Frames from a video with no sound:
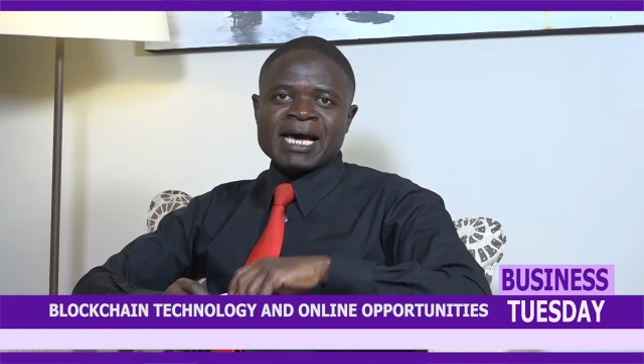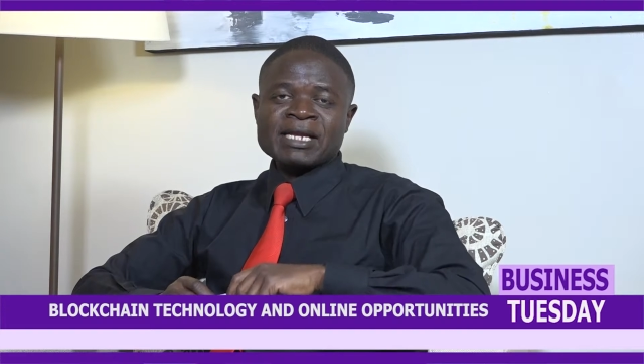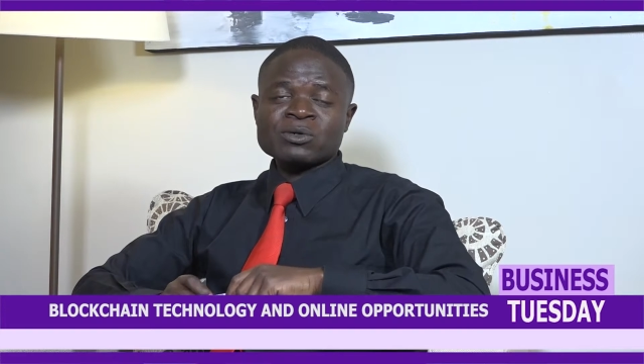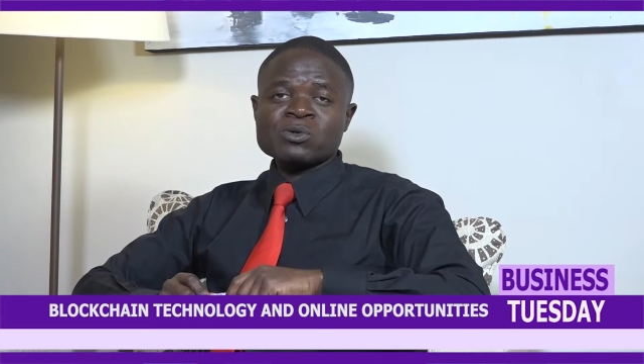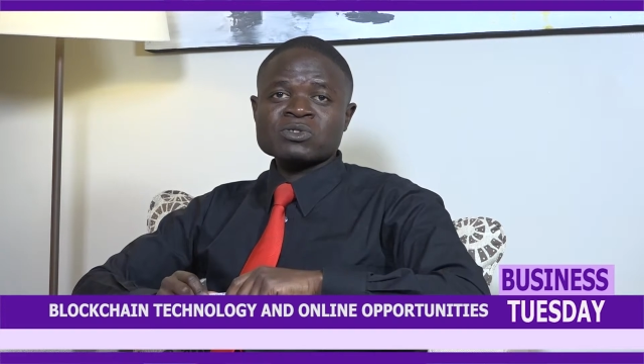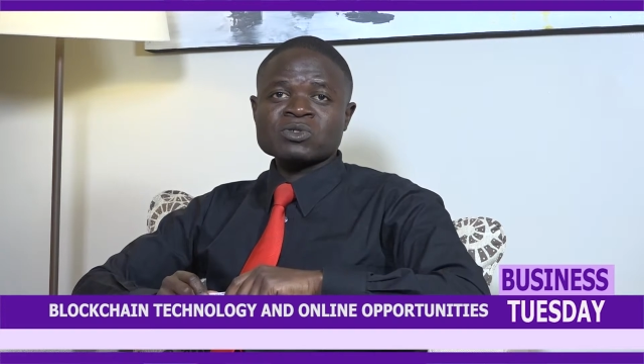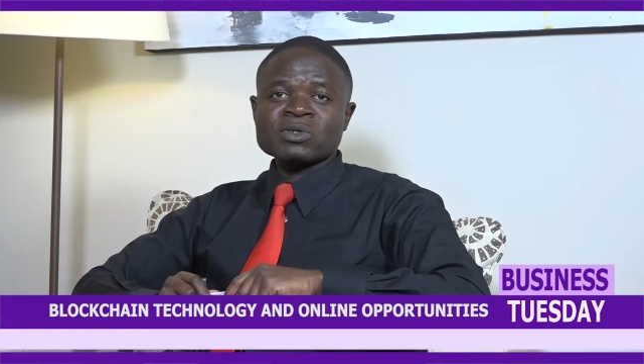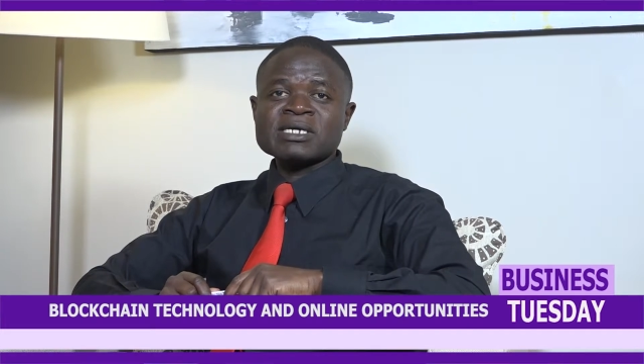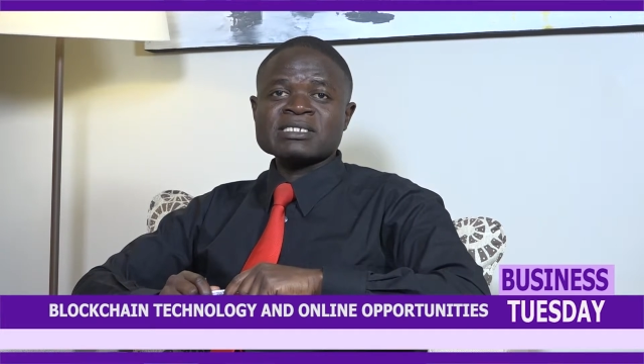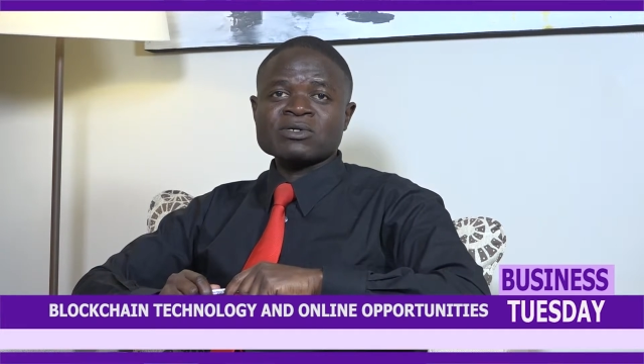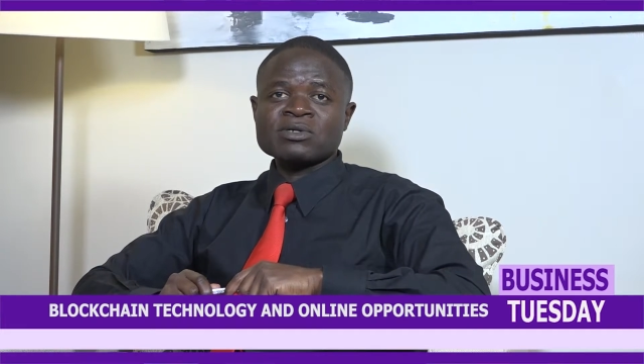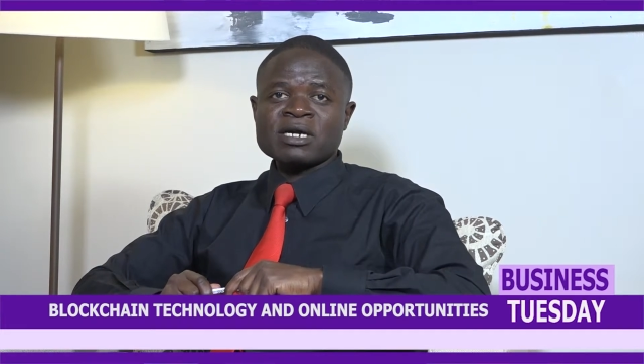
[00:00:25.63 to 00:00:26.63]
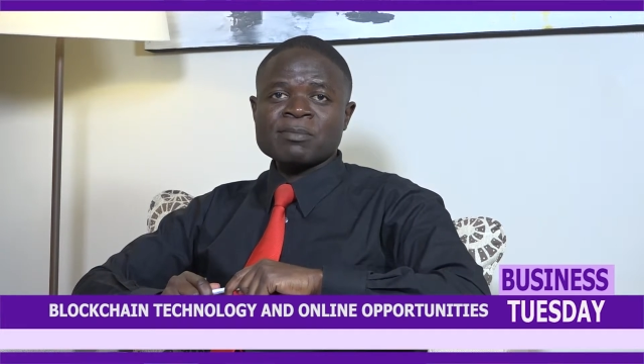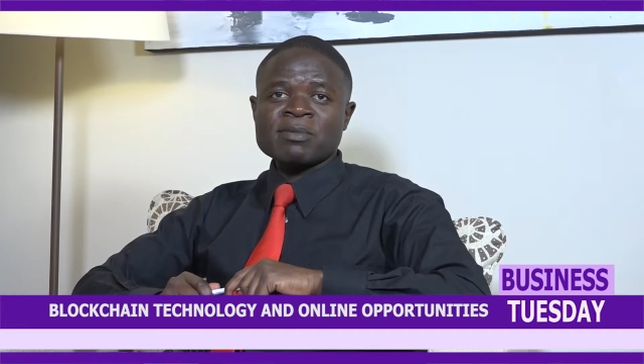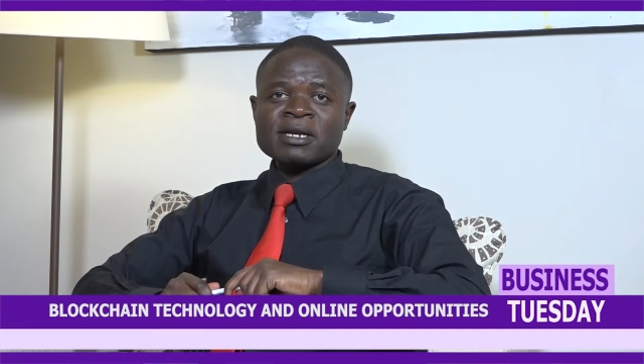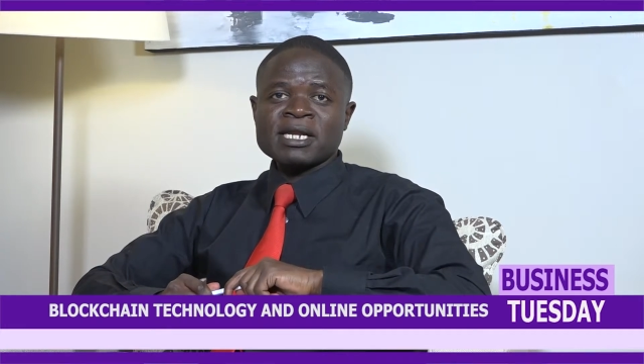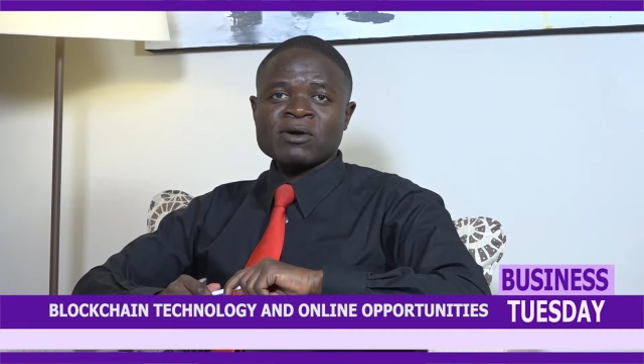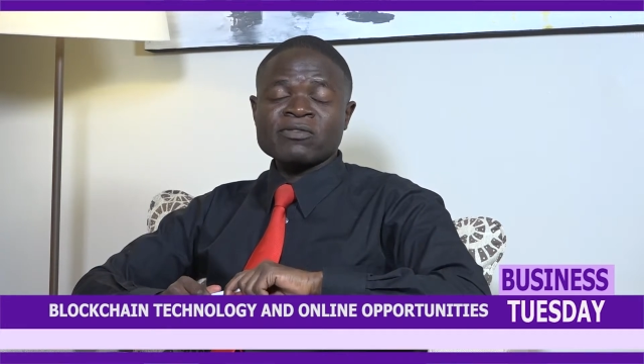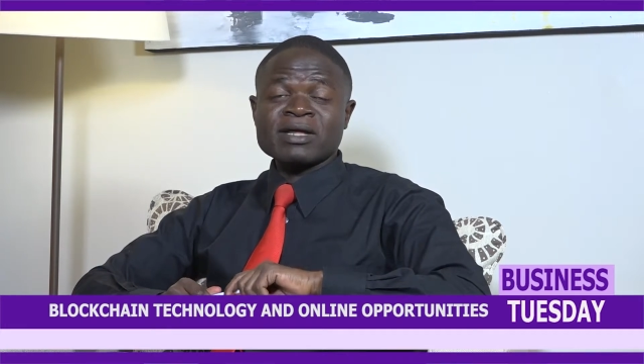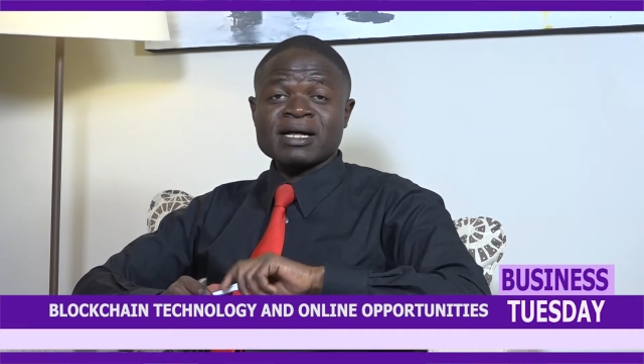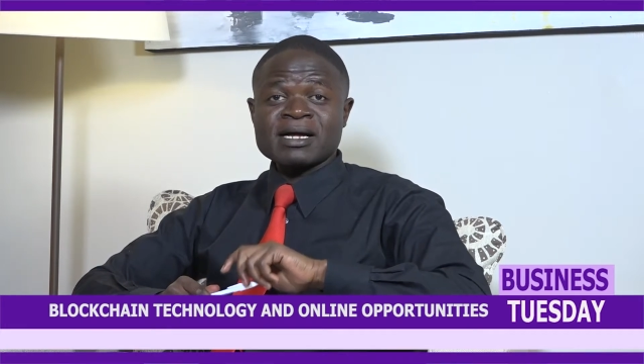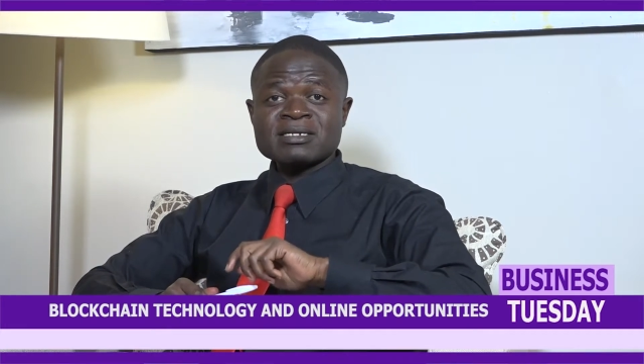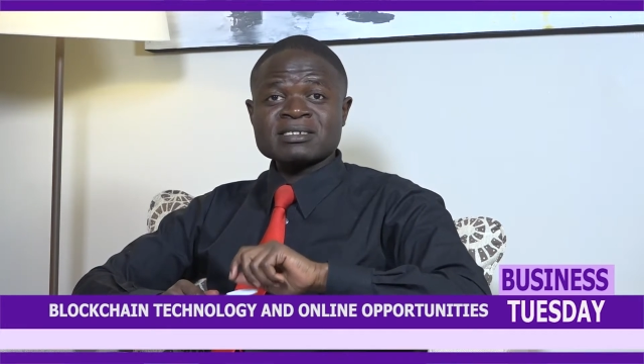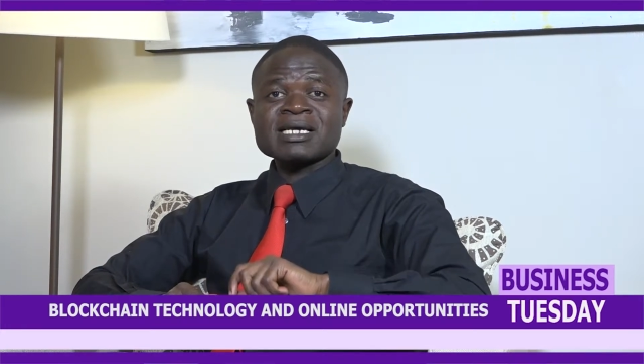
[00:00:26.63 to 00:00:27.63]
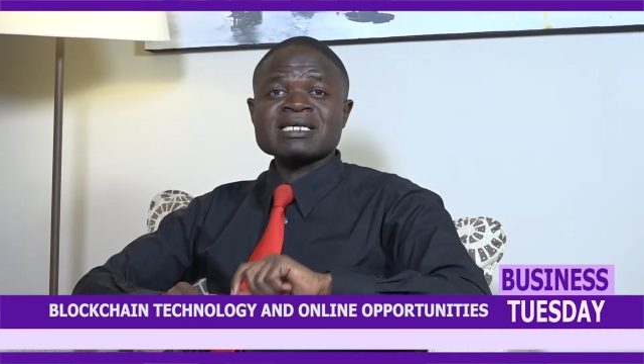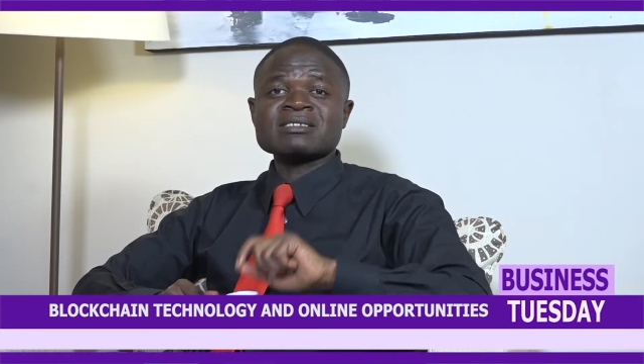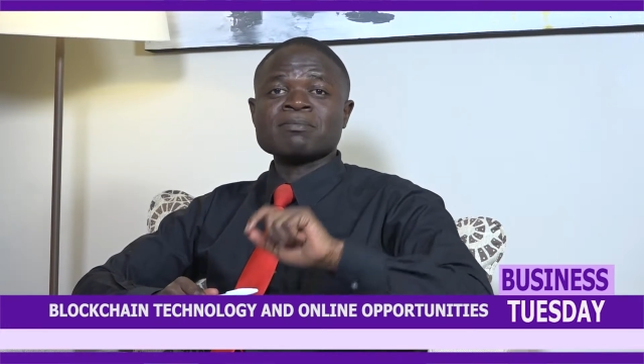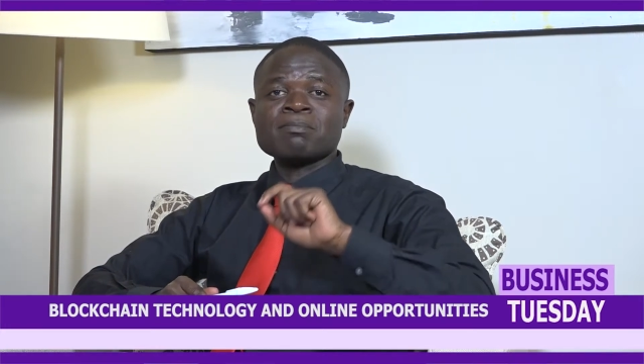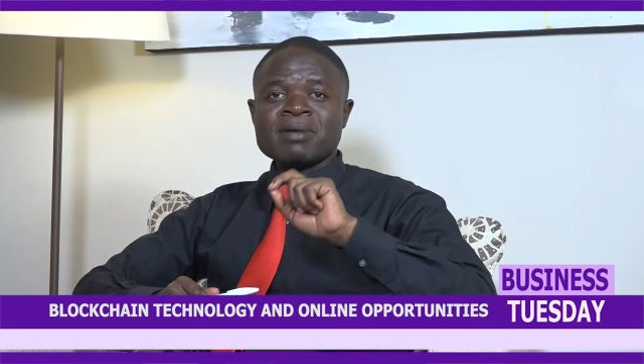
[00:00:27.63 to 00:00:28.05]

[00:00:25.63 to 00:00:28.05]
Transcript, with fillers: And also in Saudi Arabia now, the country has